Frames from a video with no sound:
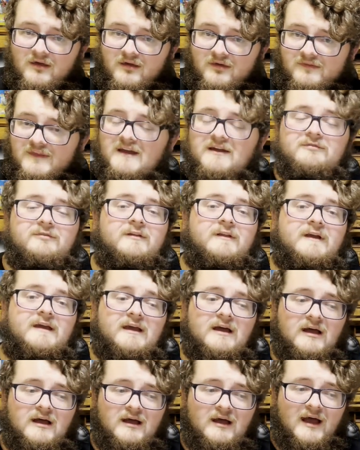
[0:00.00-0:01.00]
Thankfully,
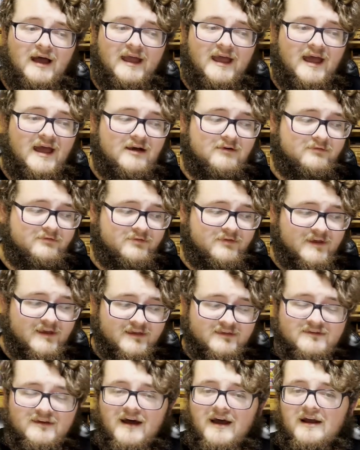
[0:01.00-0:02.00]
uh, I have the
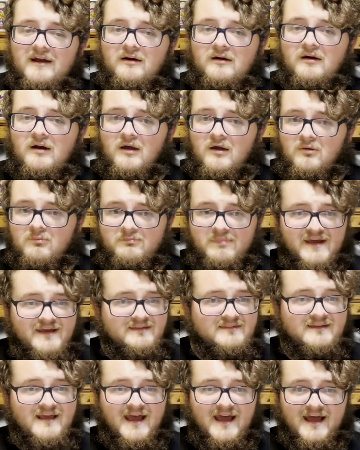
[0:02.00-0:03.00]
entire
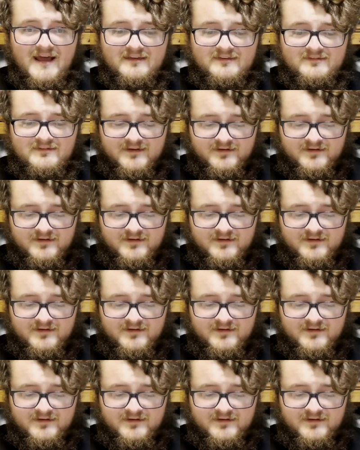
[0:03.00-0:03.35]
base cast,